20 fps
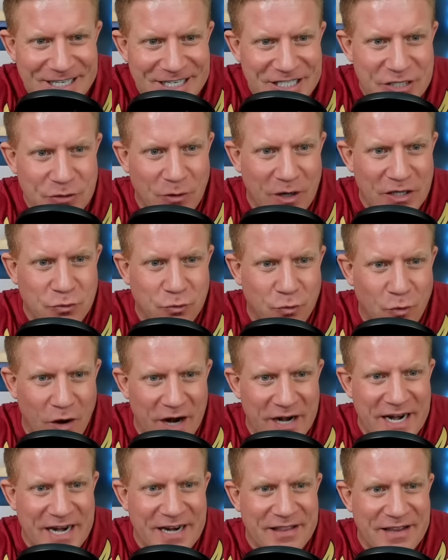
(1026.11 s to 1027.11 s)
She wants
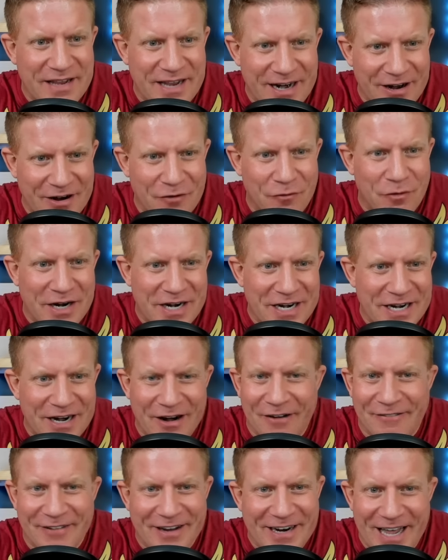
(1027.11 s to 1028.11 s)
one in there, one in here.
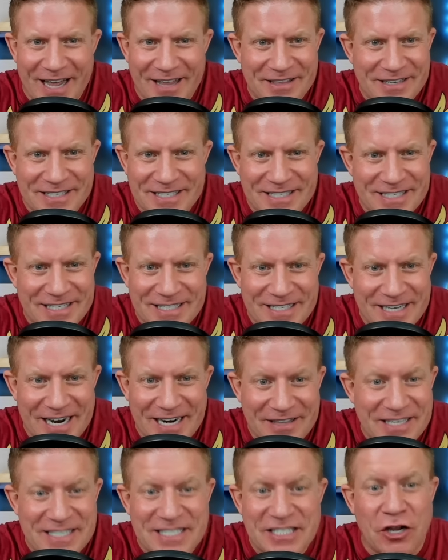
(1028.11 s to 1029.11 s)
Oh my god, this is
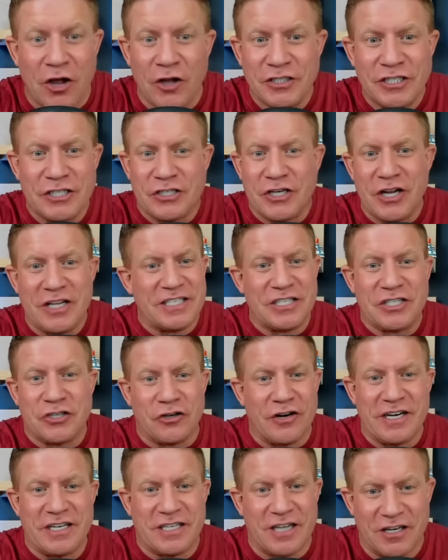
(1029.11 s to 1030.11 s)
insane. This is all just this is
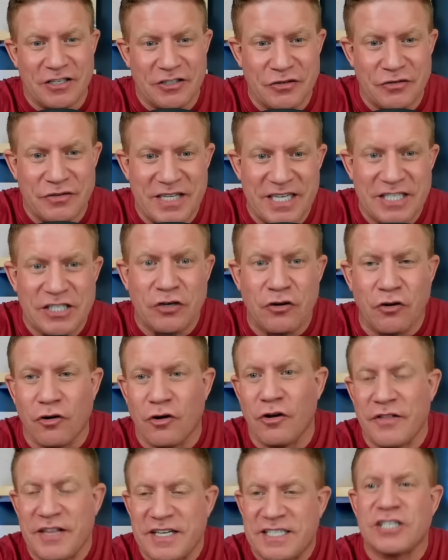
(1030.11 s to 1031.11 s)
dirty talk, dude. This
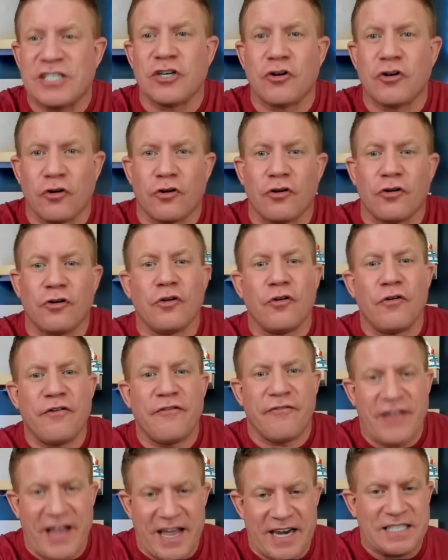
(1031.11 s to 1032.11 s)
girl, this is a girl who
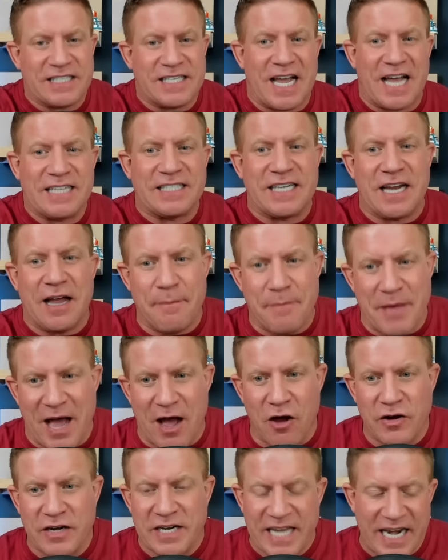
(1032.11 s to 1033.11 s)
fantasized
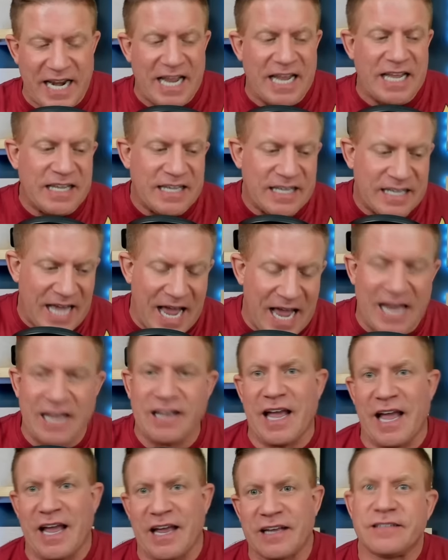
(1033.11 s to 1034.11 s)
about getting gang
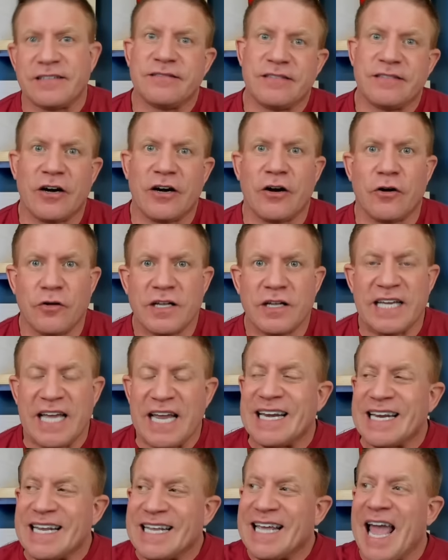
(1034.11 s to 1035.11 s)
gang, you know,
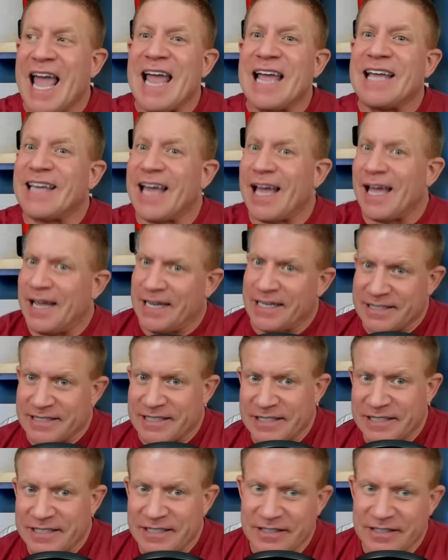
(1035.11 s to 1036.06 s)
getting gang ganged.